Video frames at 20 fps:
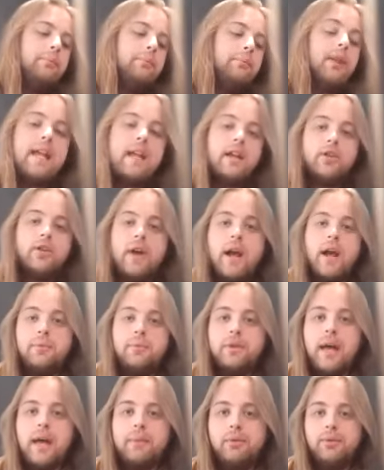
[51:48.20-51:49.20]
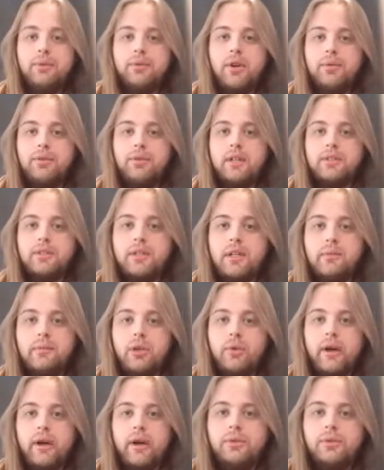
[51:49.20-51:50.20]
Playing around with that blue note is going to be
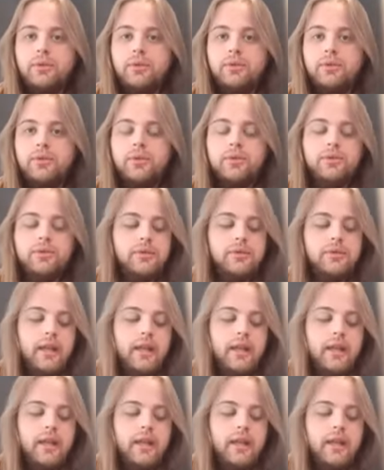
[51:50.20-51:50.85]
quite cool too.